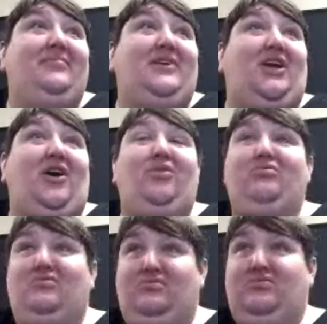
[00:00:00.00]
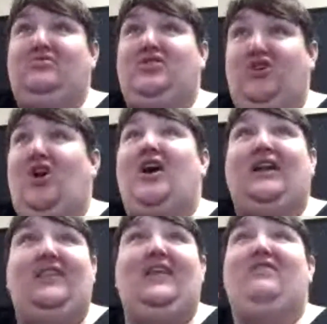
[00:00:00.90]
You know, you're not
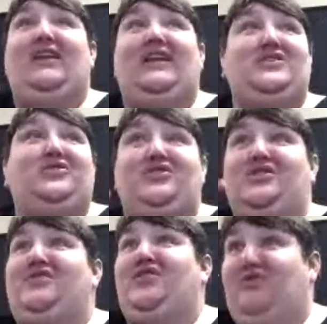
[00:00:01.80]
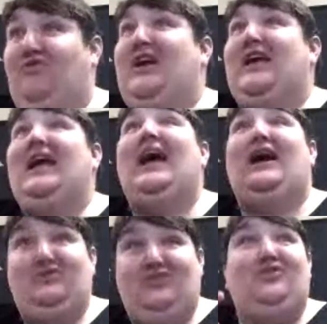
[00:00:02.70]
going to think of any solutions if you're freaking
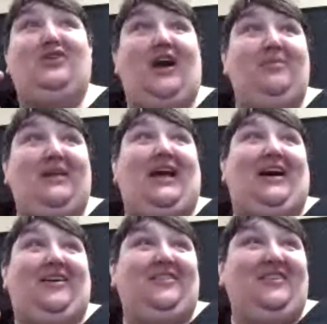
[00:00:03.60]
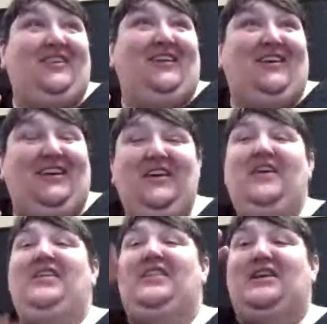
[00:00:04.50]
out. So calm down.
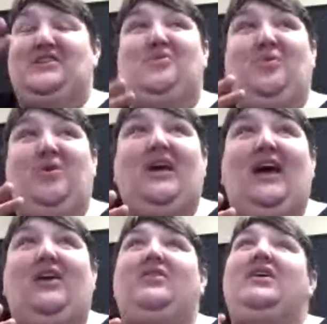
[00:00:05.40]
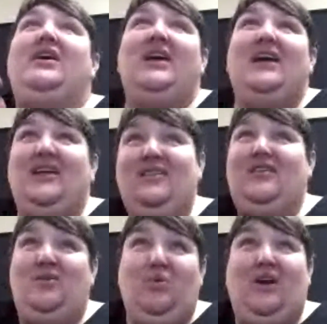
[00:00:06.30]
This will work out. And it
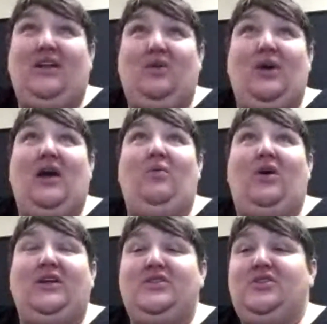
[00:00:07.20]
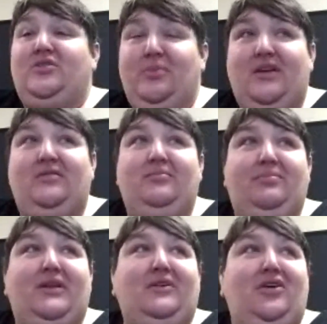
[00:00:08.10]
didn't work out the way I wanted to, but
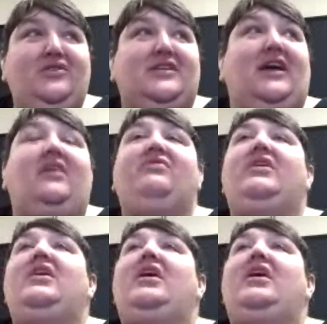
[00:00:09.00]
close enough.